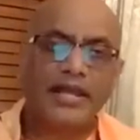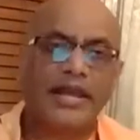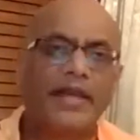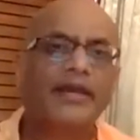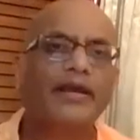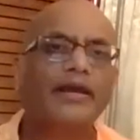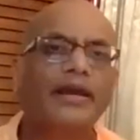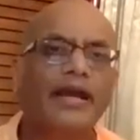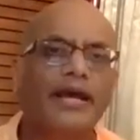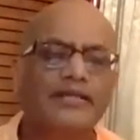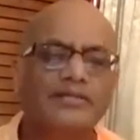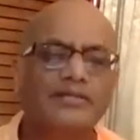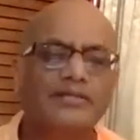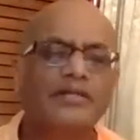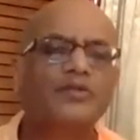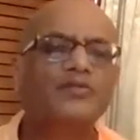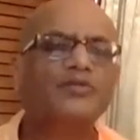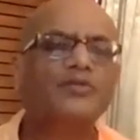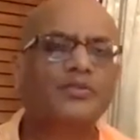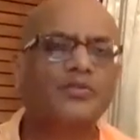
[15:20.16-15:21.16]
a
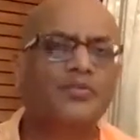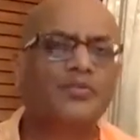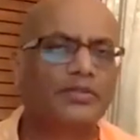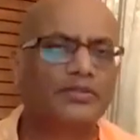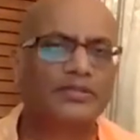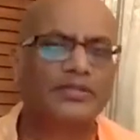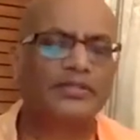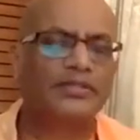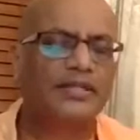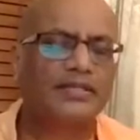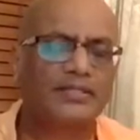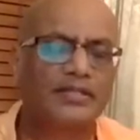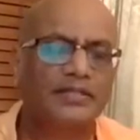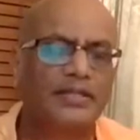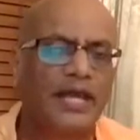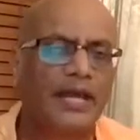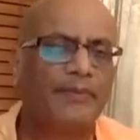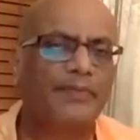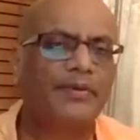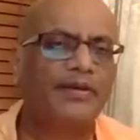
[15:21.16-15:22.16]
assiduous process. It doesn't
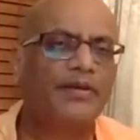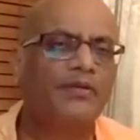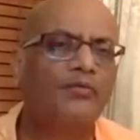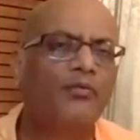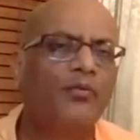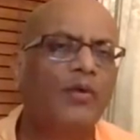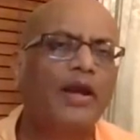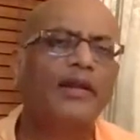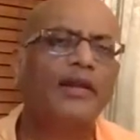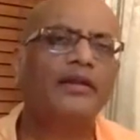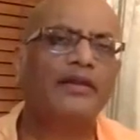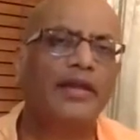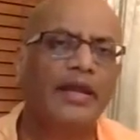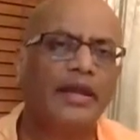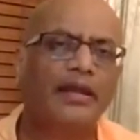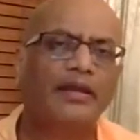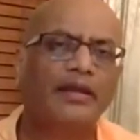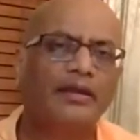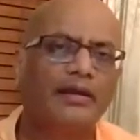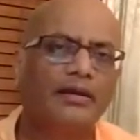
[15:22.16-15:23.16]
happen in one
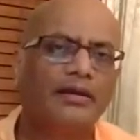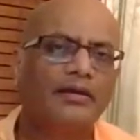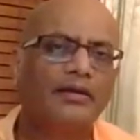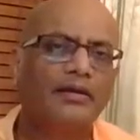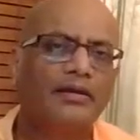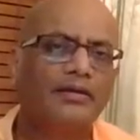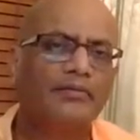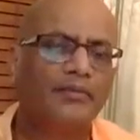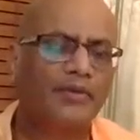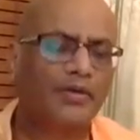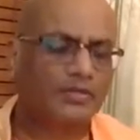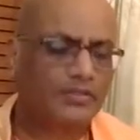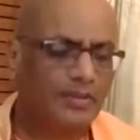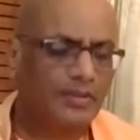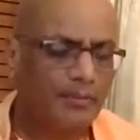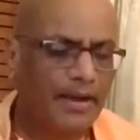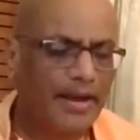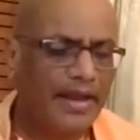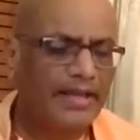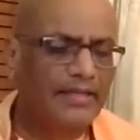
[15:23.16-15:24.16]
day, because the
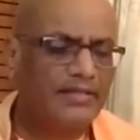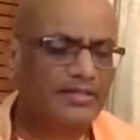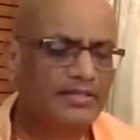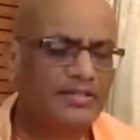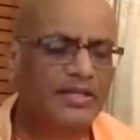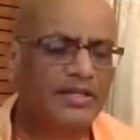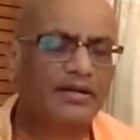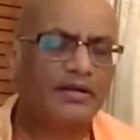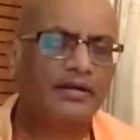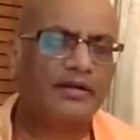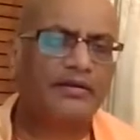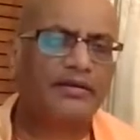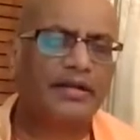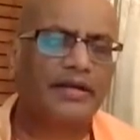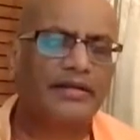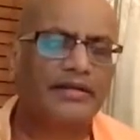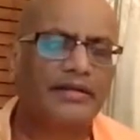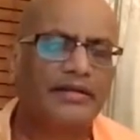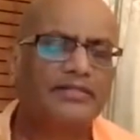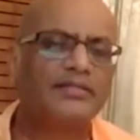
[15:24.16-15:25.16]
mind's general
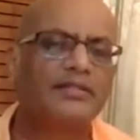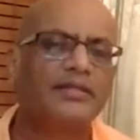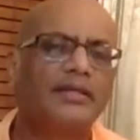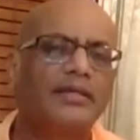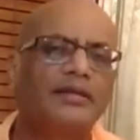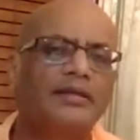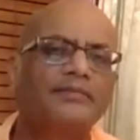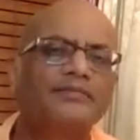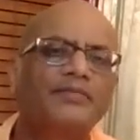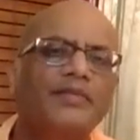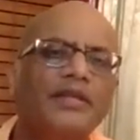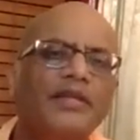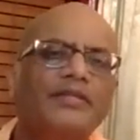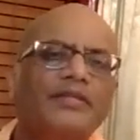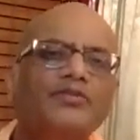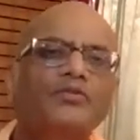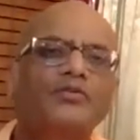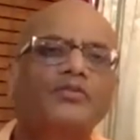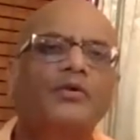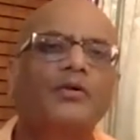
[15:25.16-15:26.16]
tendency is
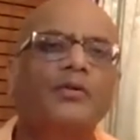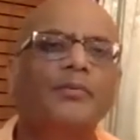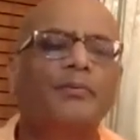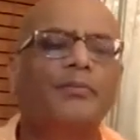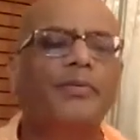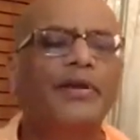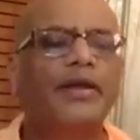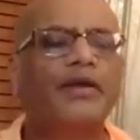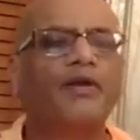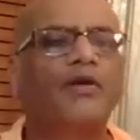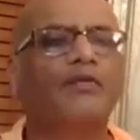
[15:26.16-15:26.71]
to break